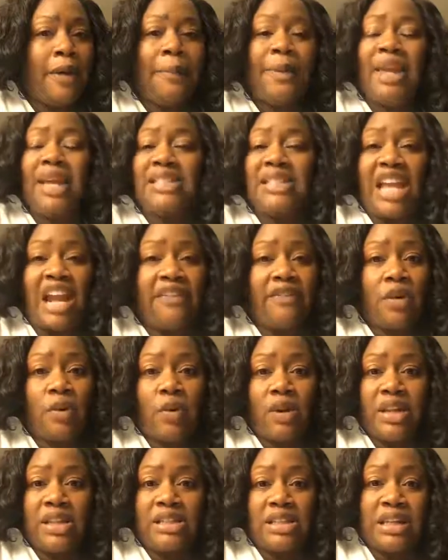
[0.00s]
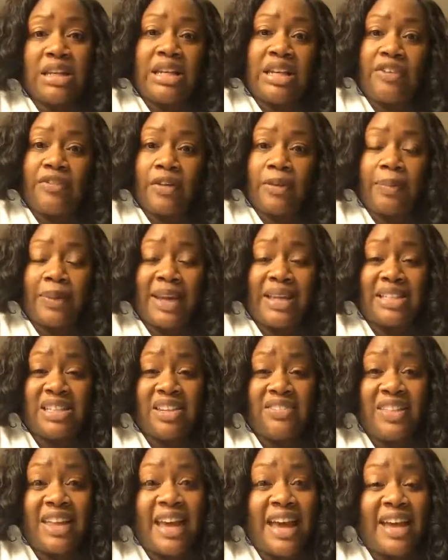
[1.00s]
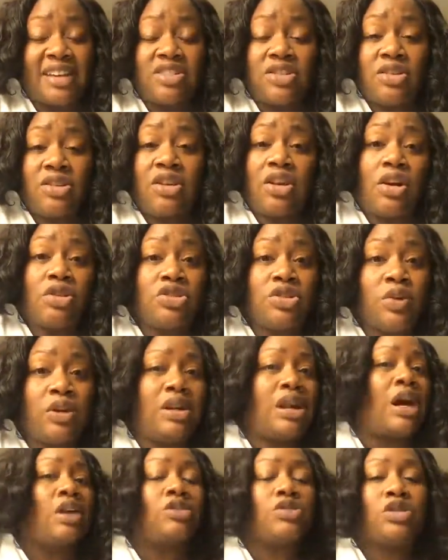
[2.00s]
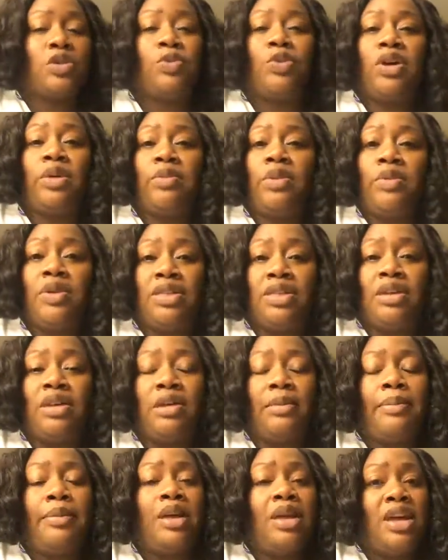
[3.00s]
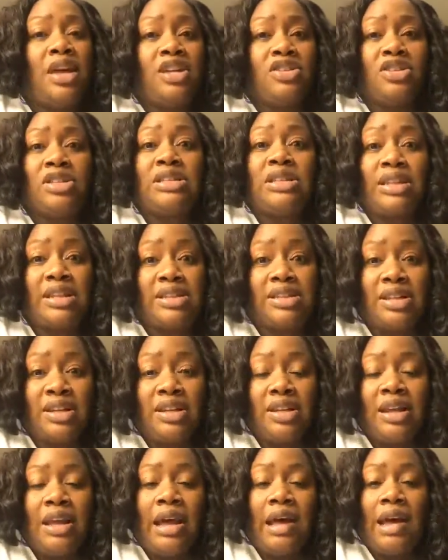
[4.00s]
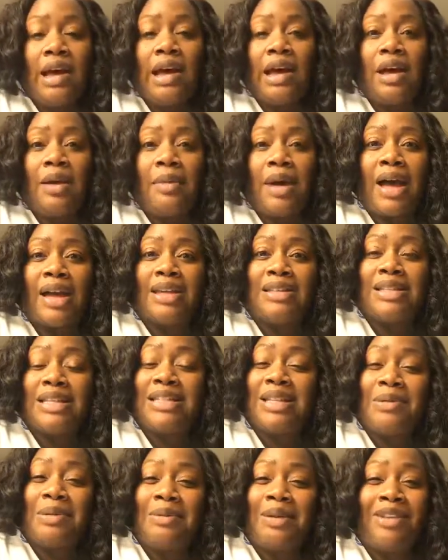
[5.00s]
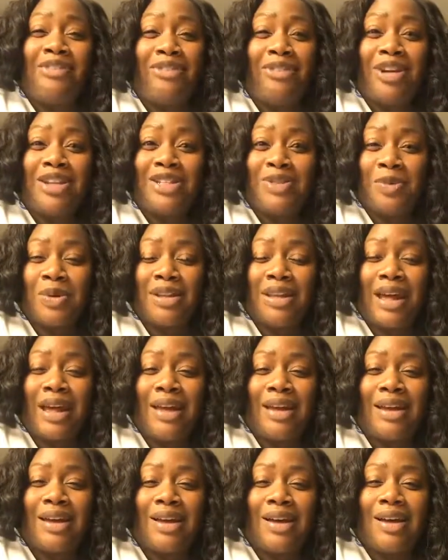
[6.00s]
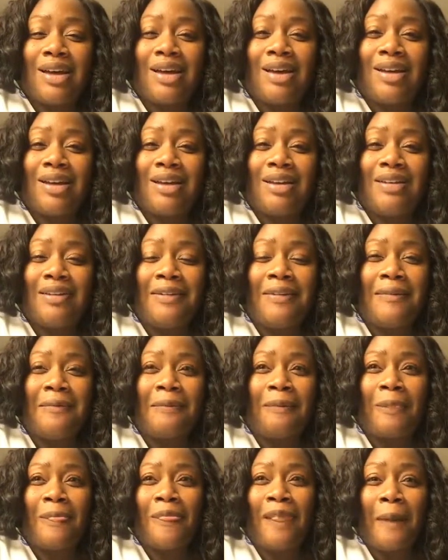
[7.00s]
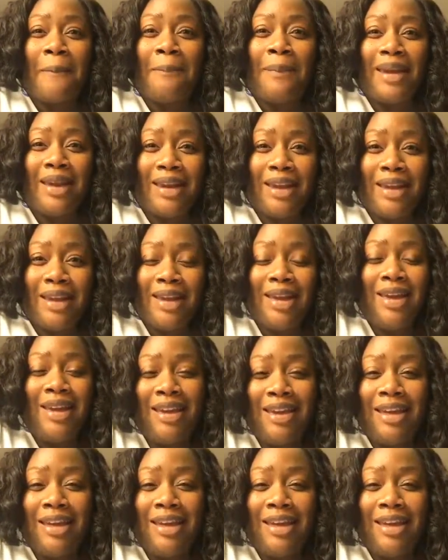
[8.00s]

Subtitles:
Because everyone is in a different place. And if they ask you to go to a doctor's appointment with them, just listen. I can say some of my friends were like mini